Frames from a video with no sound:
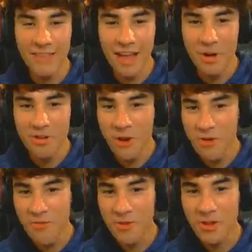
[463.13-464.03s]
Saturdays
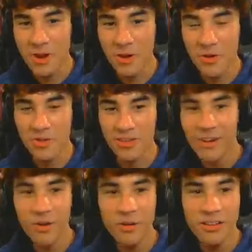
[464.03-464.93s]
aren't for the girls.
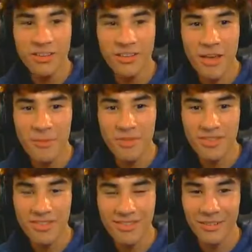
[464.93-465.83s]
Only
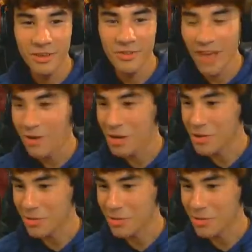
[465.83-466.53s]
simps leave Saturdays